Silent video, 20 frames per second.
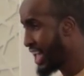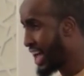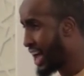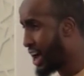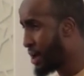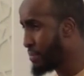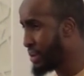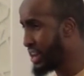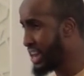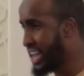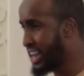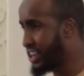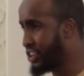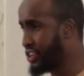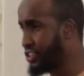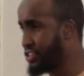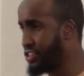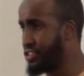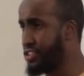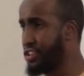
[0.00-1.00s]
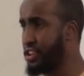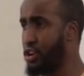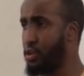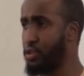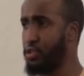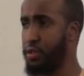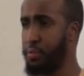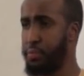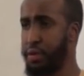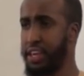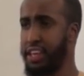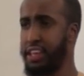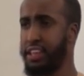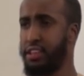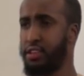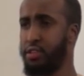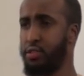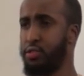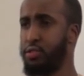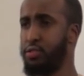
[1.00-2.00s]
How many lectures is it going to be?
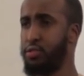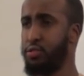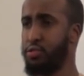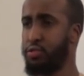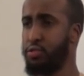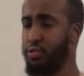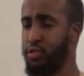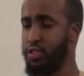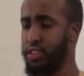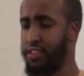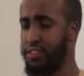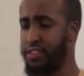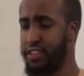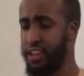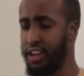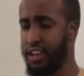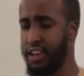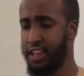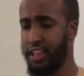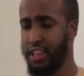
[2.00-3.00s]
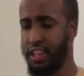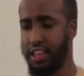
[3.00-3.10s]
Usul al-Tafseer?